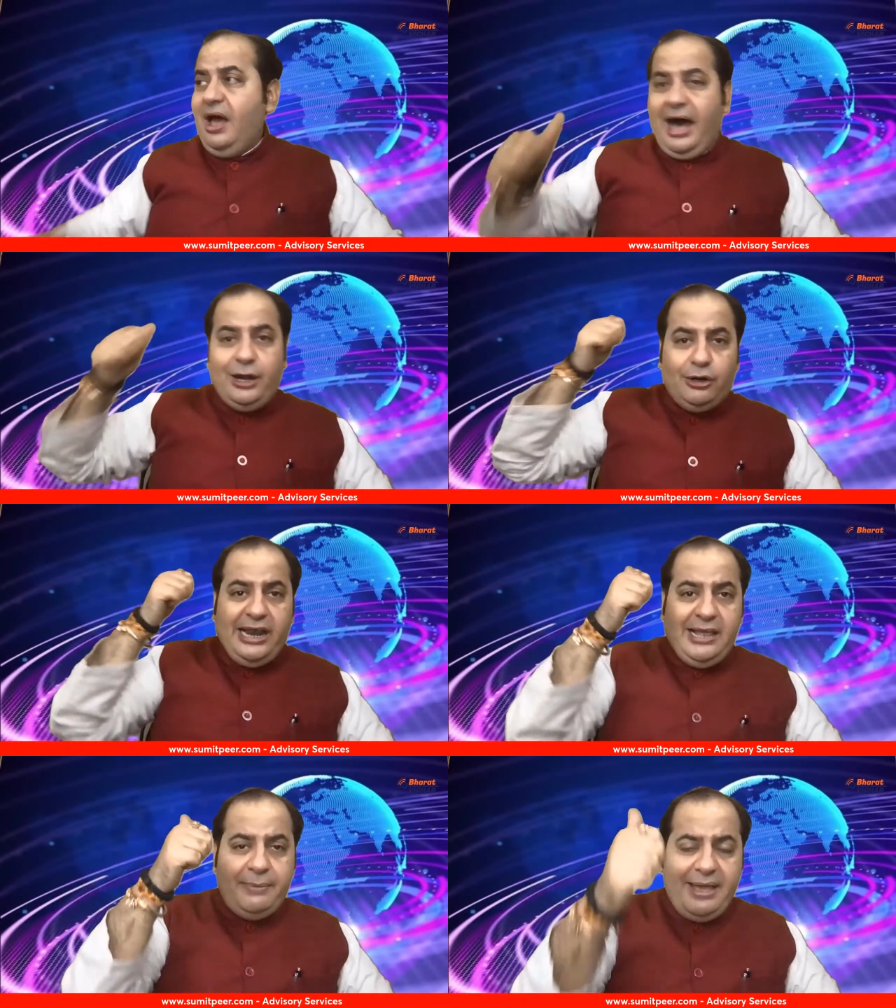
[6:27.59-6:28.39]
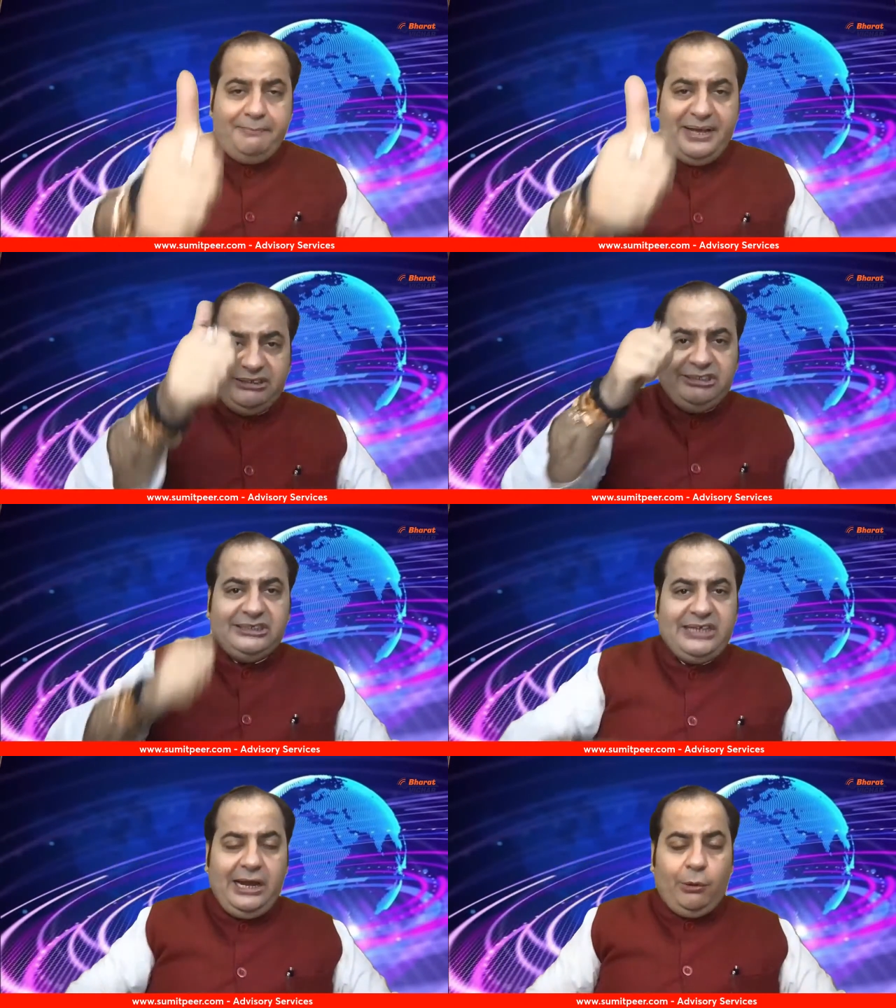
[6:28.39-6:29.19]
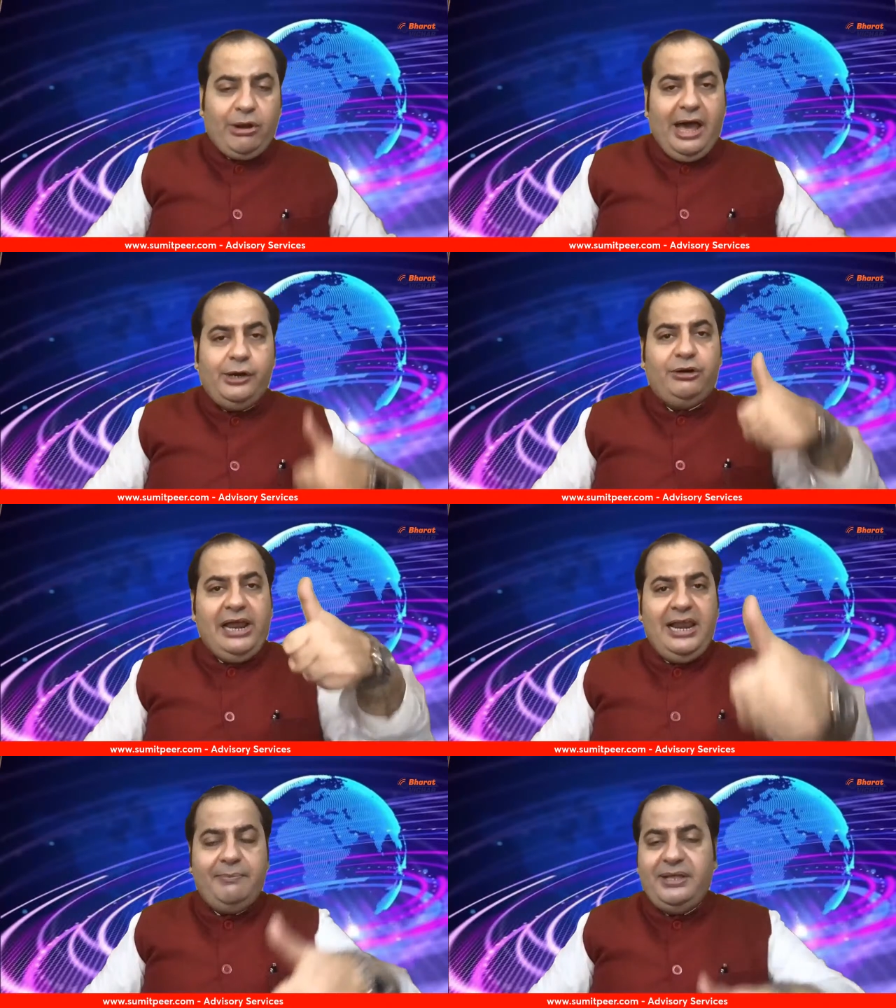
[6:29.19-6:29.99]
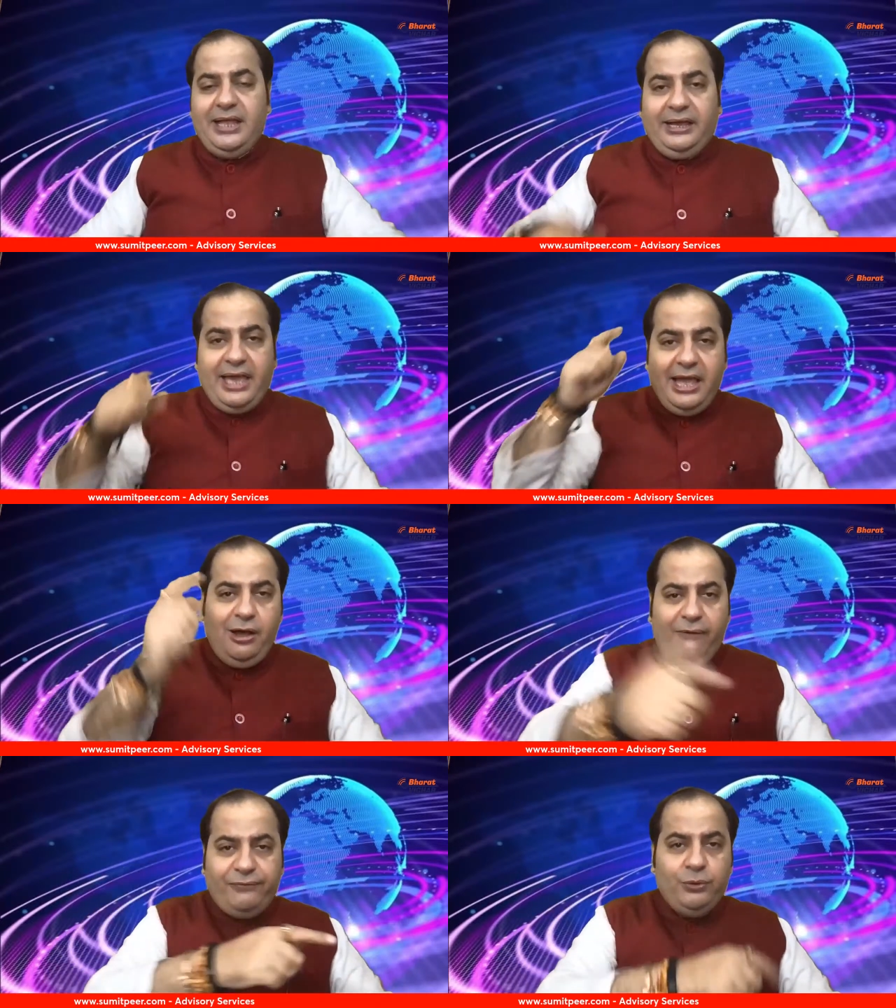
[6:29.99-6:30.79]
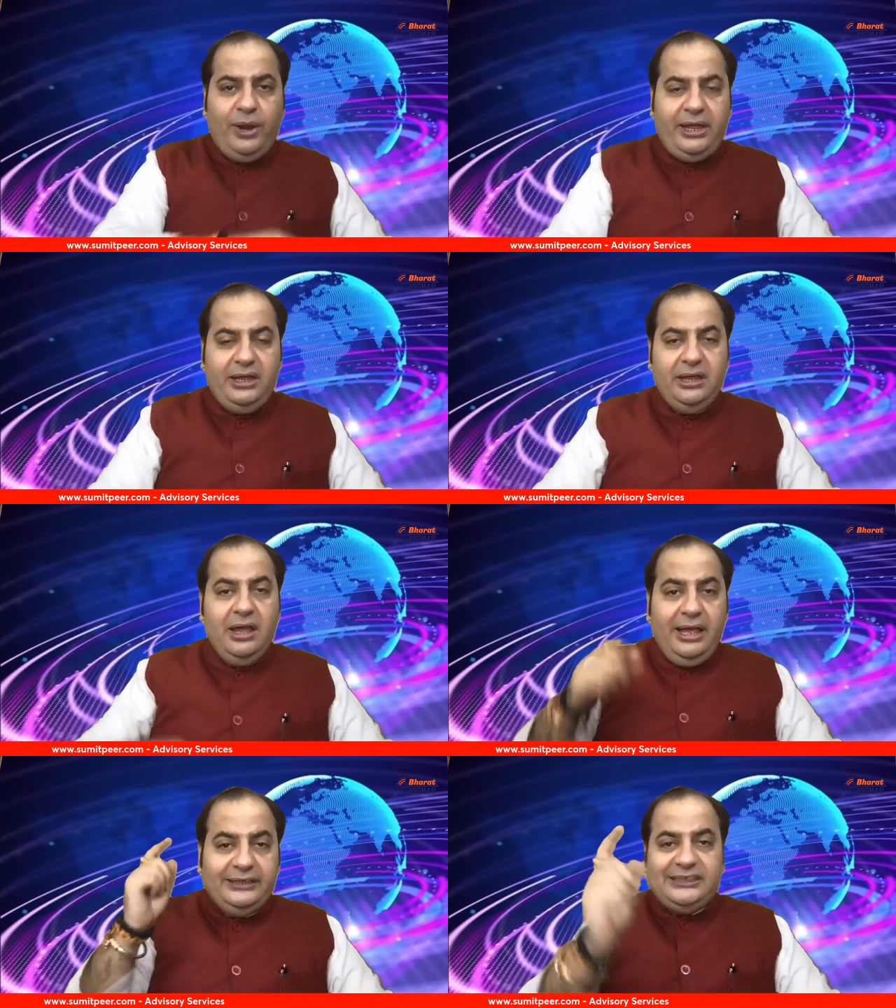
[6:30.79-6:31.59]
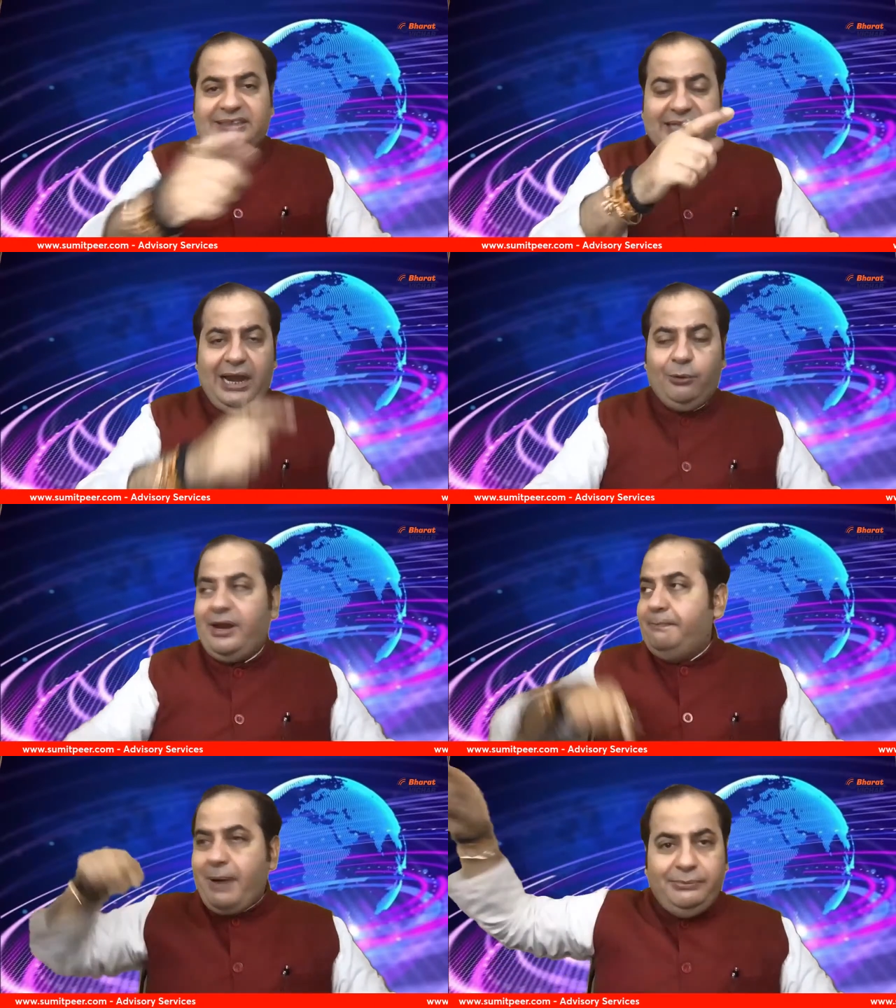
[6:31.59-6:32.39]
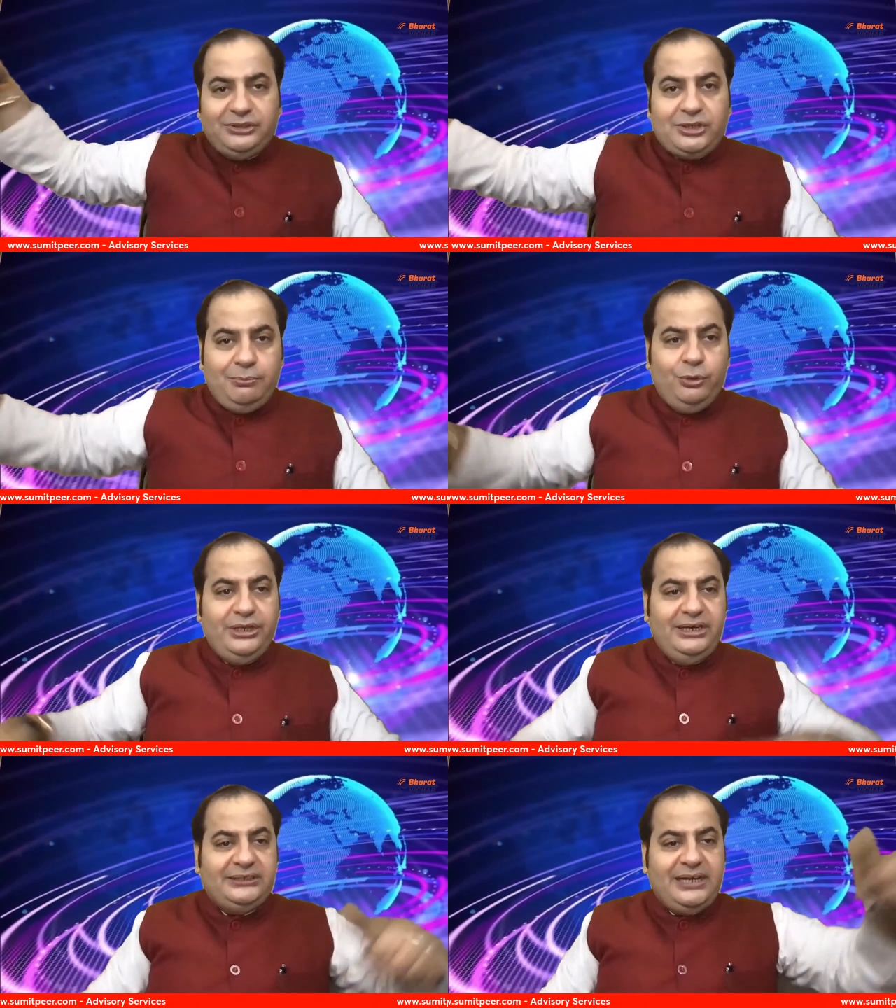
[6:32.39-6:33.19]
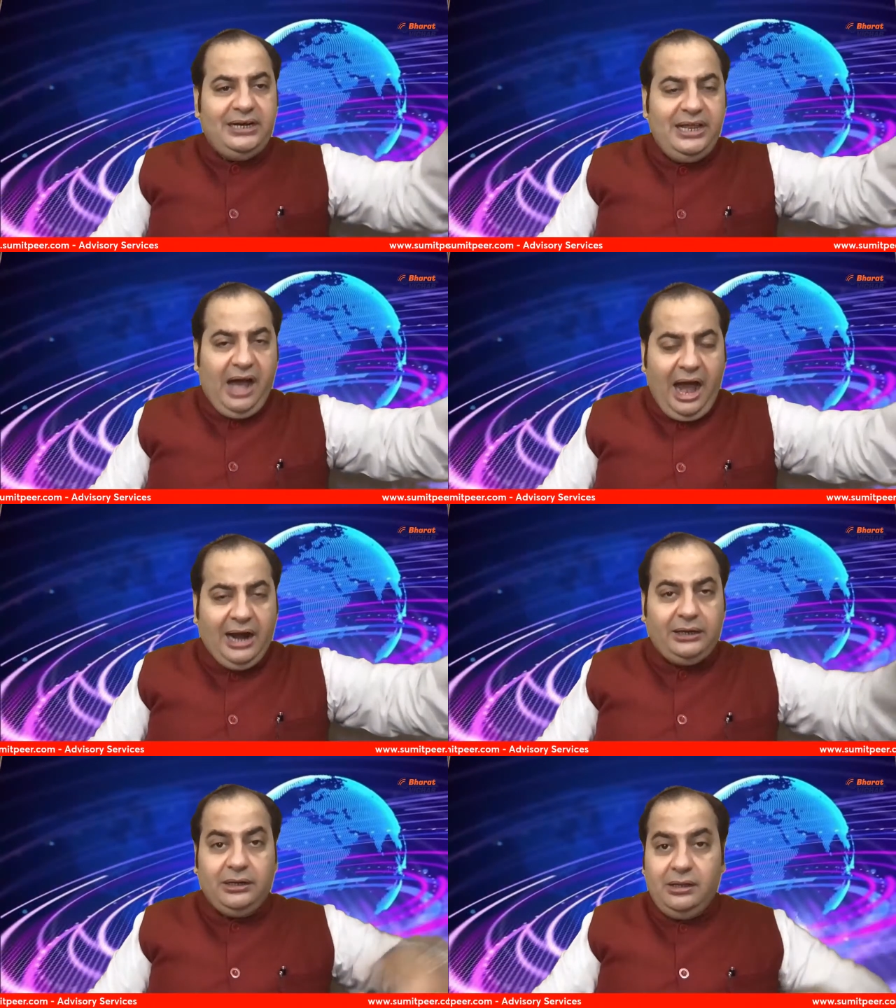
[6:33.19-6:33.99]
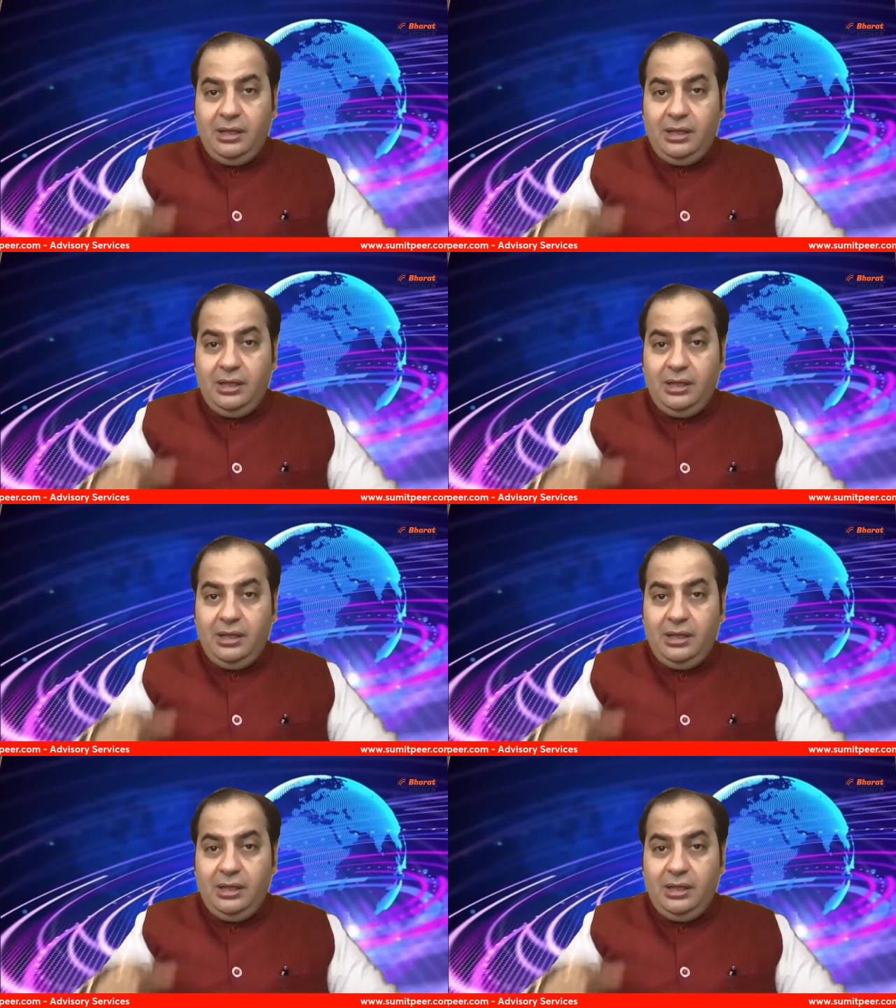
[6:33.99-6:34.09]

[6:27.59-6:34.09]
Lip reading: Are you telling me MBS is a sellout? Are you telling me the king of UAE is a sellout? And Prime Minister Modi recently hugged